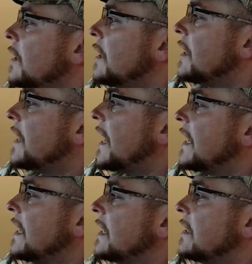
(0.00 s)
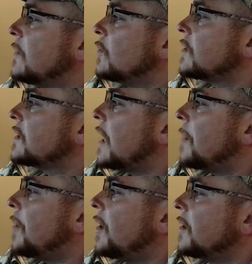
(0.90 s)
that end, it will
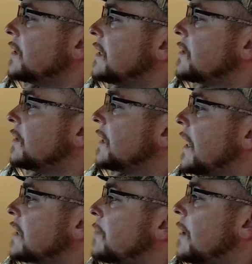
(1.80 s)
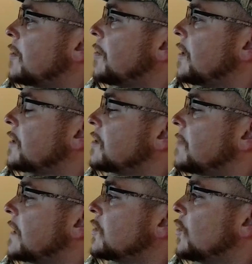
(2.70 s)
stop all diesel and gas-powered production
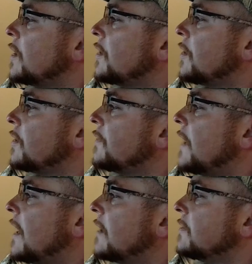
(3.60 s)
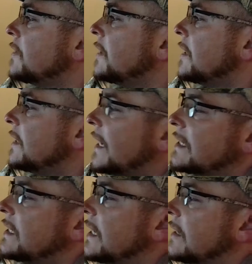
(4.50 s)
by 2035.
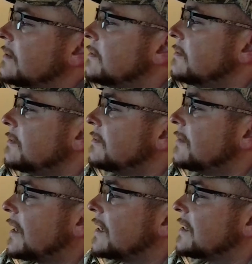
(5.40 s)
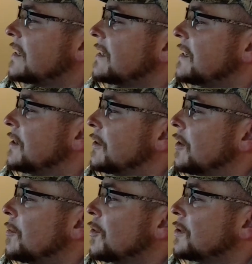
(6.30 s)
That's it. Like it says here, no
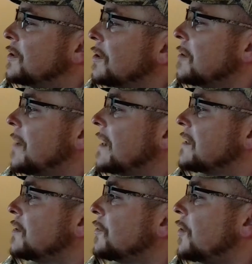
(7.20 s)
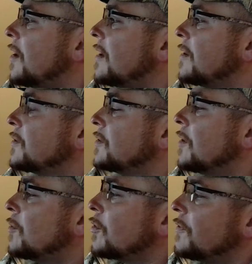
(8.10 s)
more Duramax Silverados, no
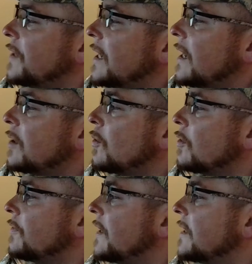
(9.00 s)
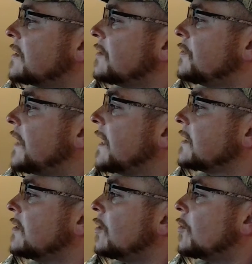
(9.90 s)
more V8 Corvettes. In fact,
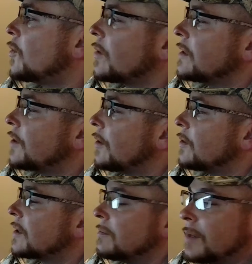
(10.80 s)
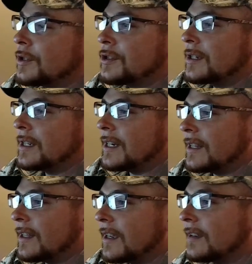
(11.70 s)
no more internal combustion
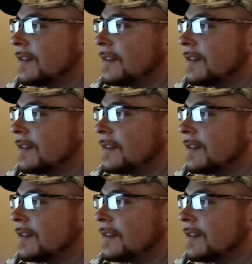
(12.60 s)
anything.